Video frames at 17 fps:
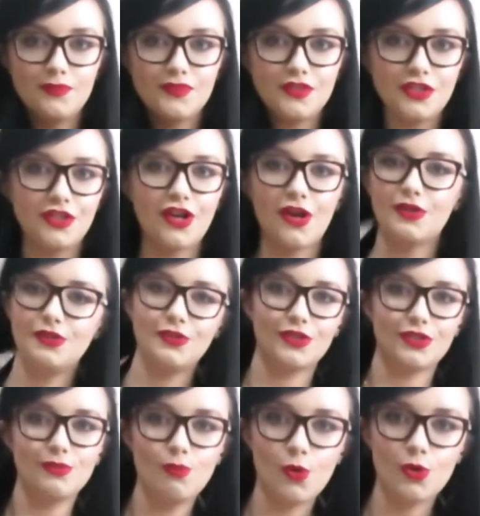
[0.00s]
you know, you
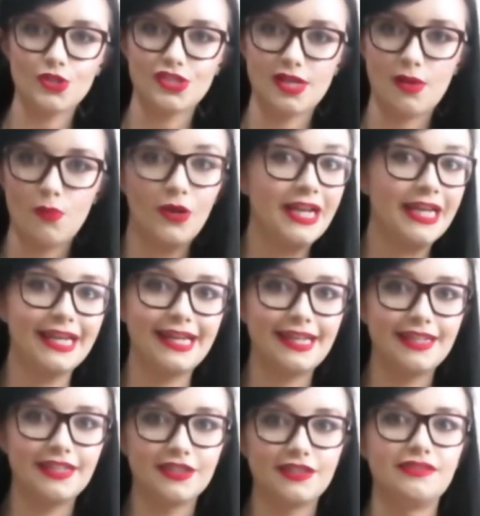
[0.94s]
can watch someone
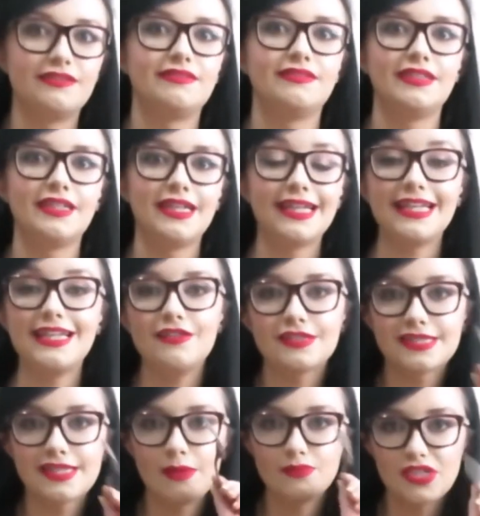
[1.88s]
eat, and
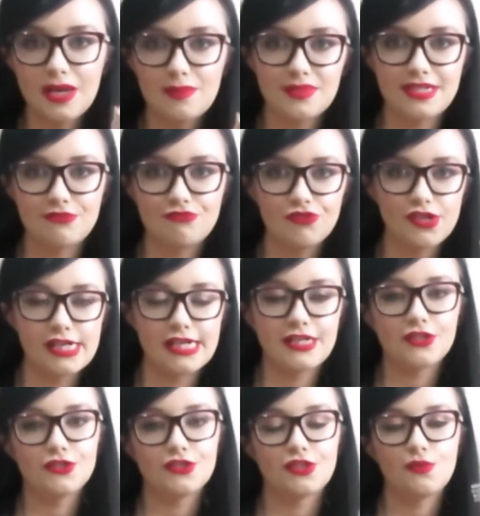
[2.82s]
sometimes it's really
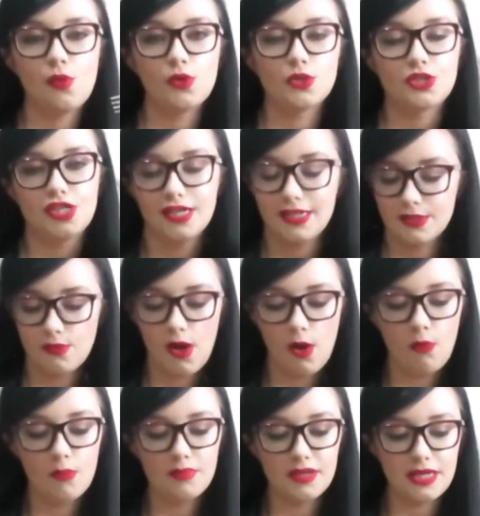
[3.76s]
good to watch it as
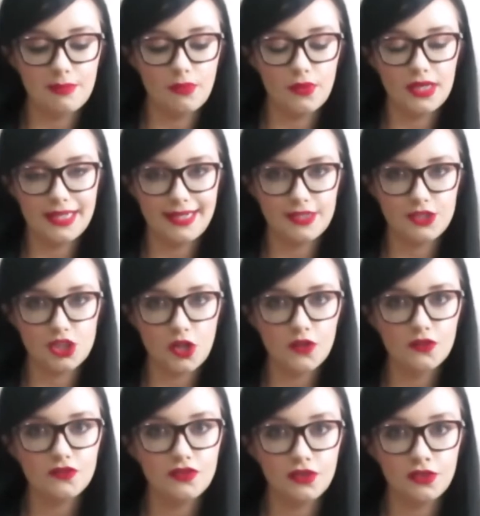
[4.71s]
well when people eat
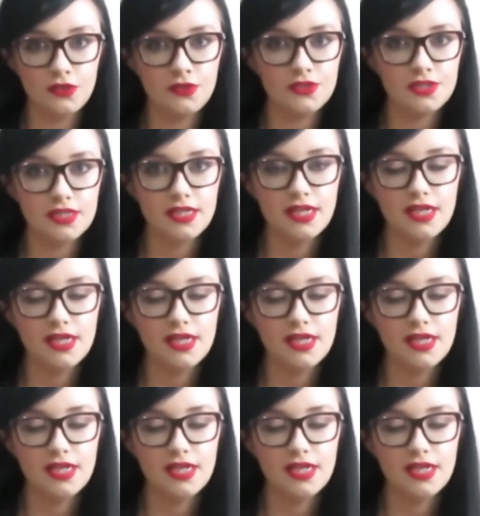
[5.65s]
junk food.